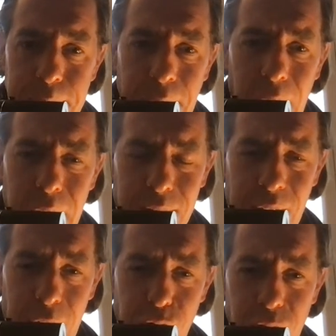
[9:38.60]
another
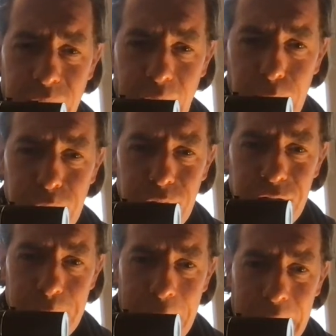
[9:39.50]
100,000
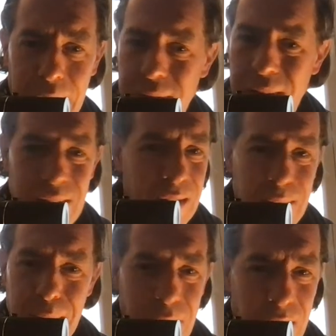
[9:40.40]
spent,
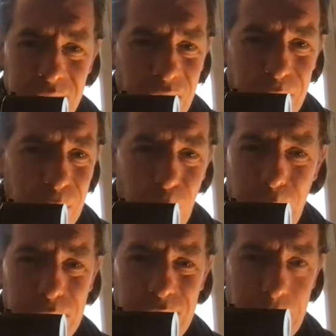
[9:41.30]
a total
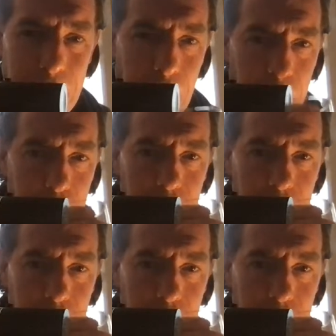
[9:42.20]
waste of money.